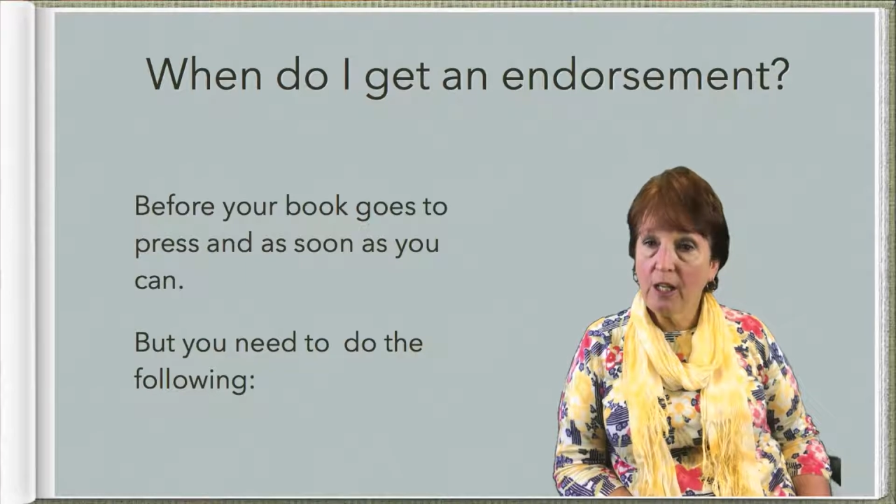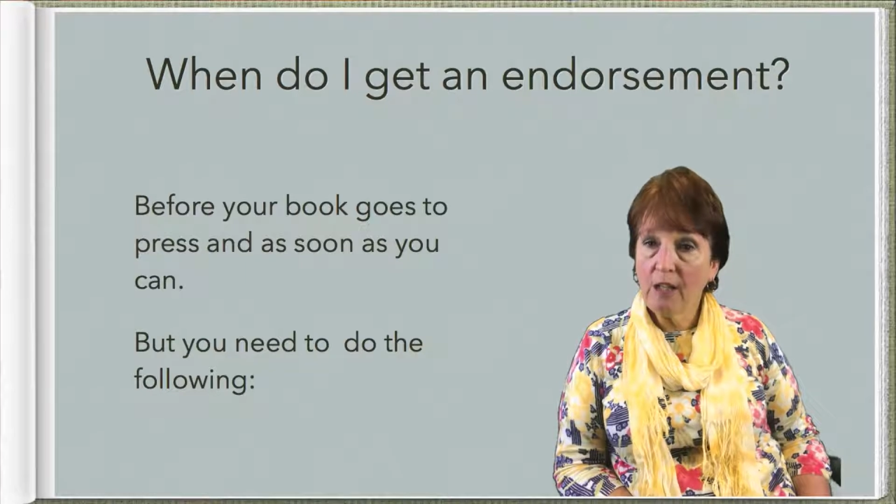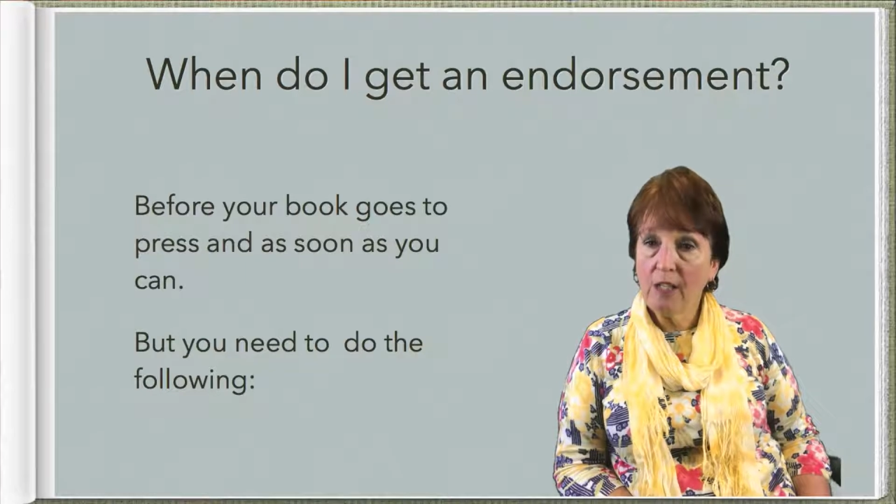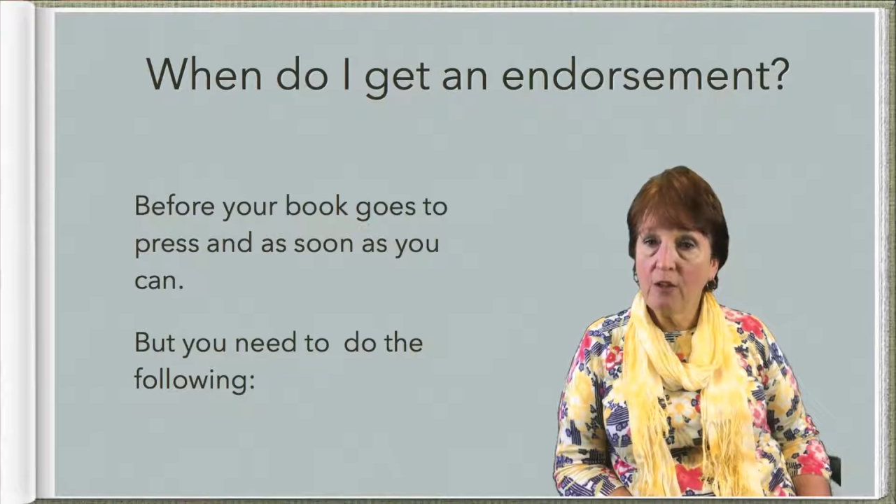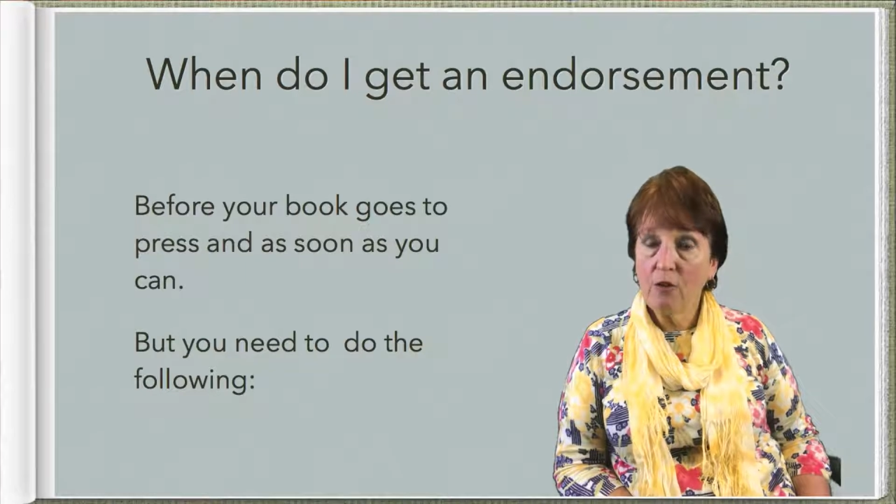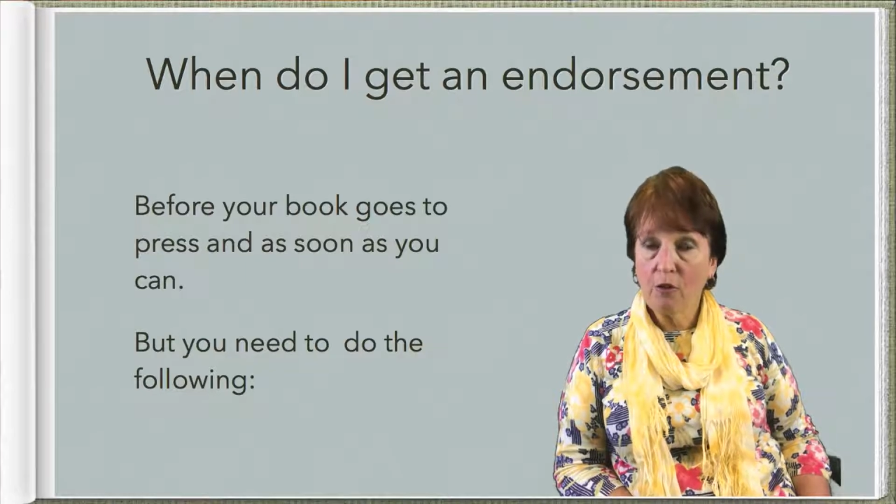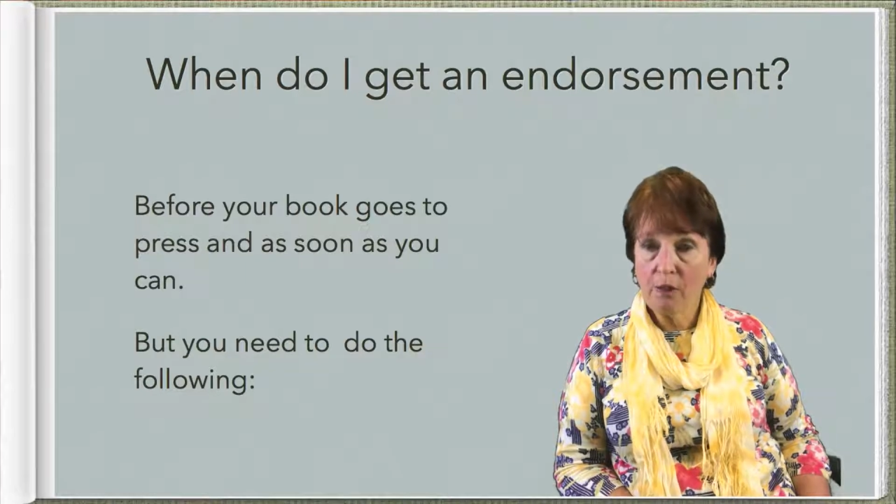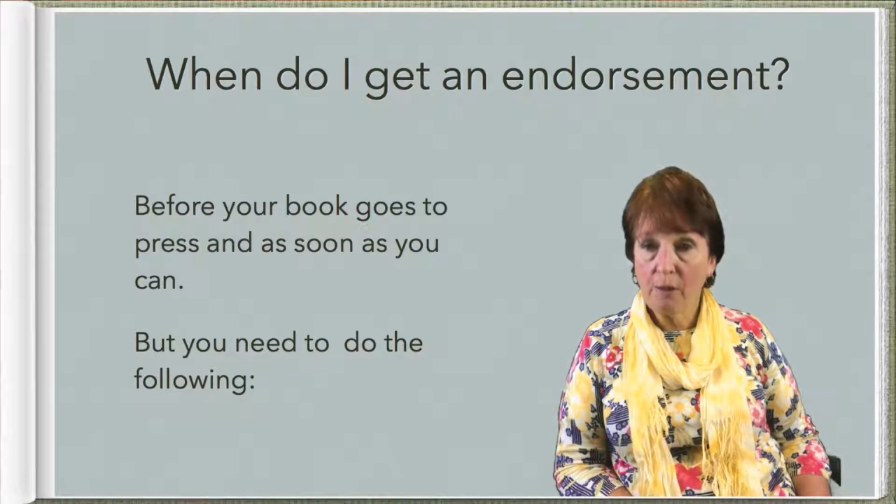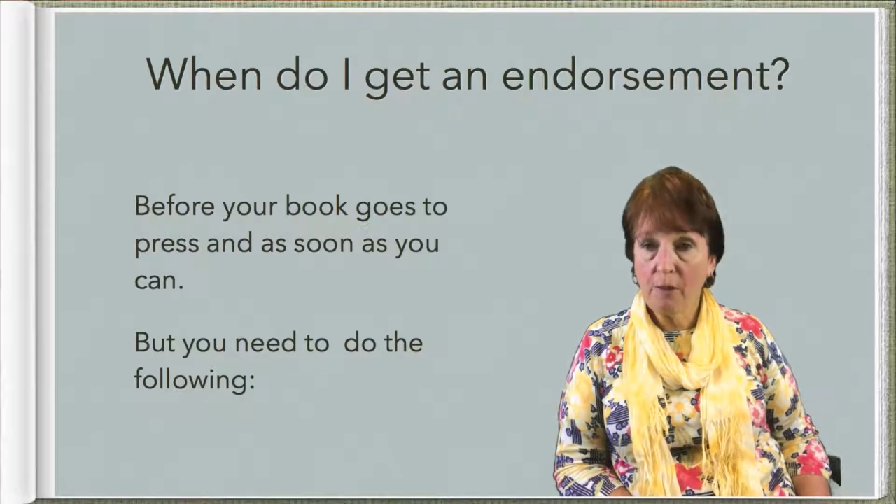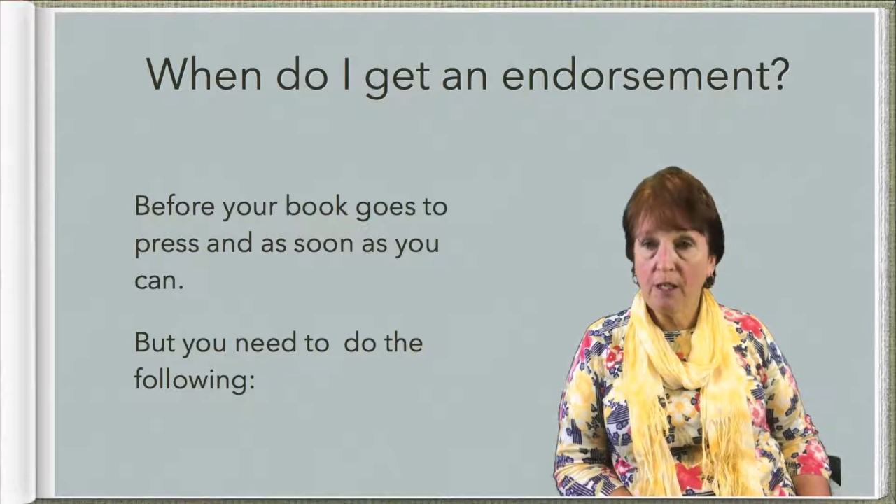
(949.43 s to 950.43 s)
get the
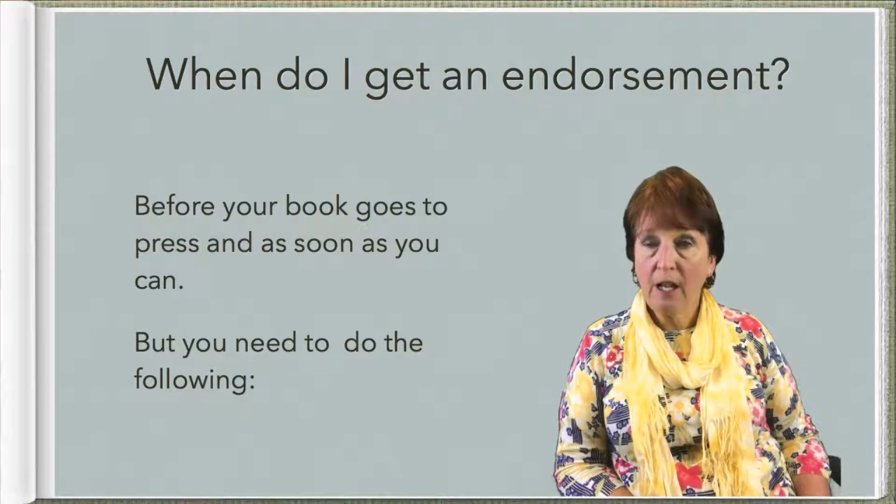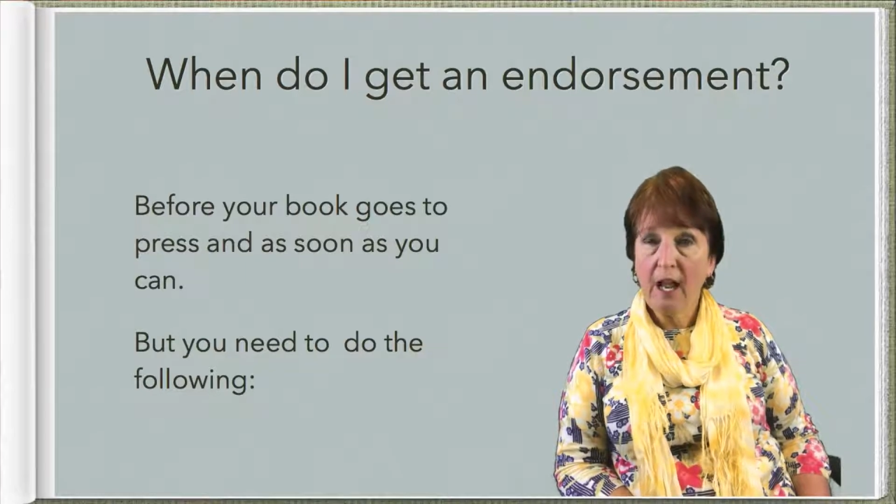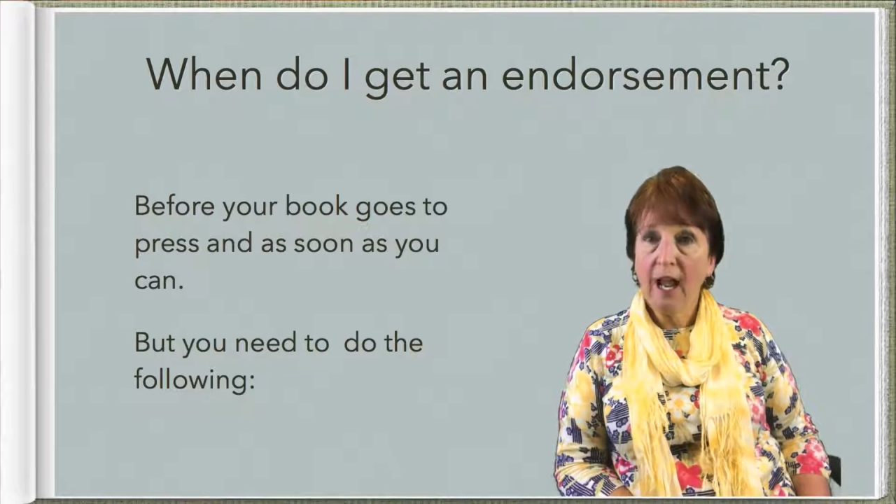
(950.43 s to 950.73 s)
endorsement